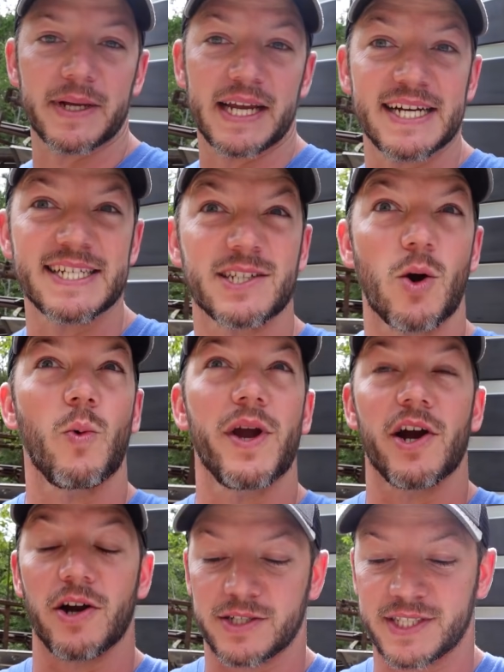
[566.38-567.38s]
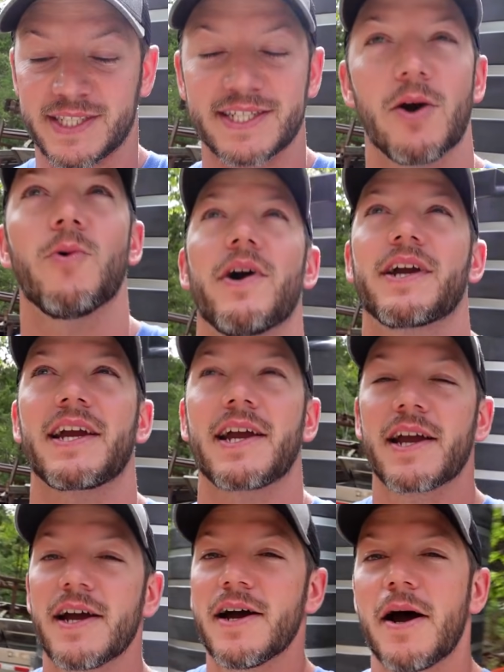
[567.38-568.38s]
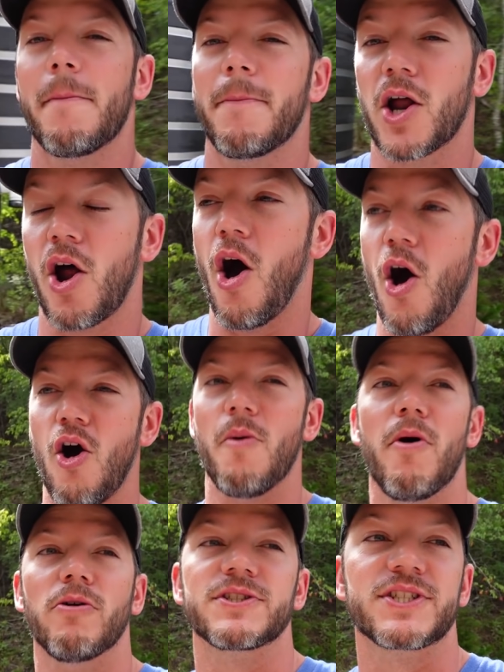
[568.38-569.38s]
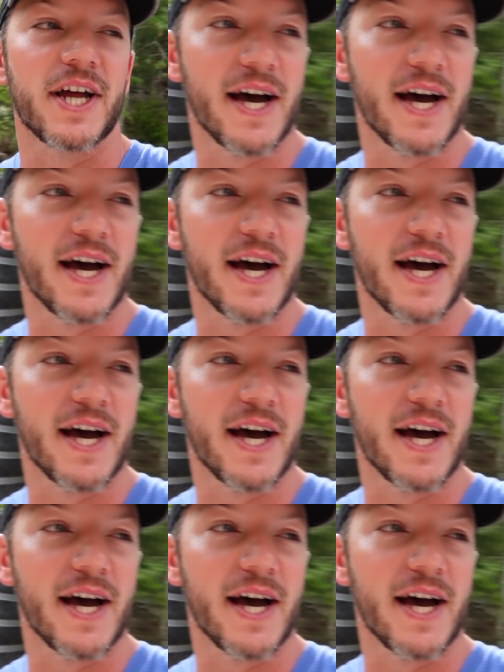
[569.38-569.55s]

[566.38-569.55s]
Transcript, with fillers: because we are still working, but almost